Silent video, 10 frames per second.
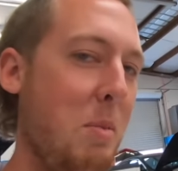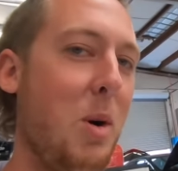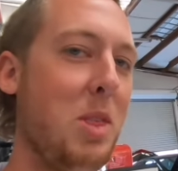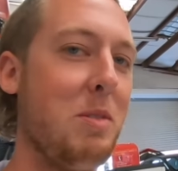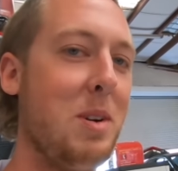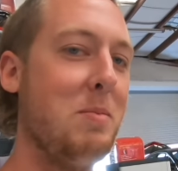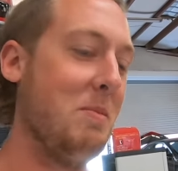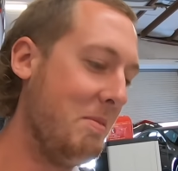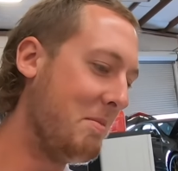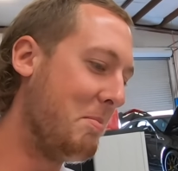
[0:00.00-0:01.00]
both of them
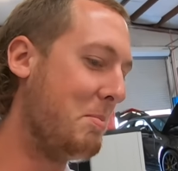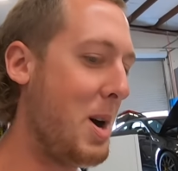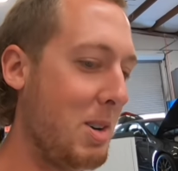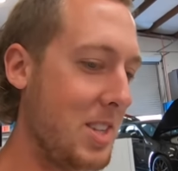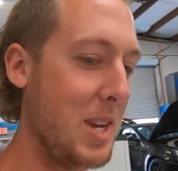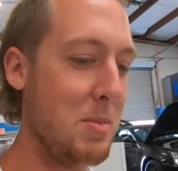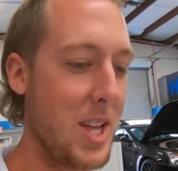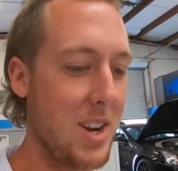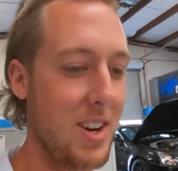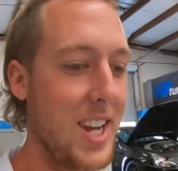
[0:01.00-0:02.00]
bog deep,
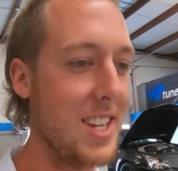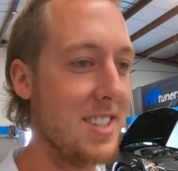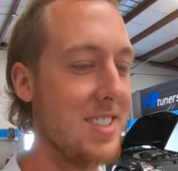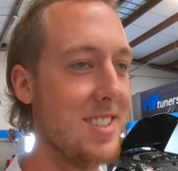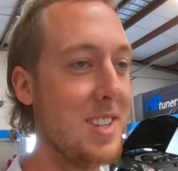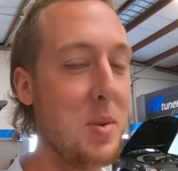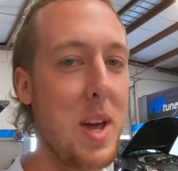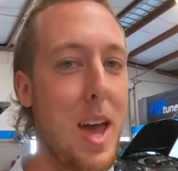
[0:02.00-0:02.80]
let her eat see what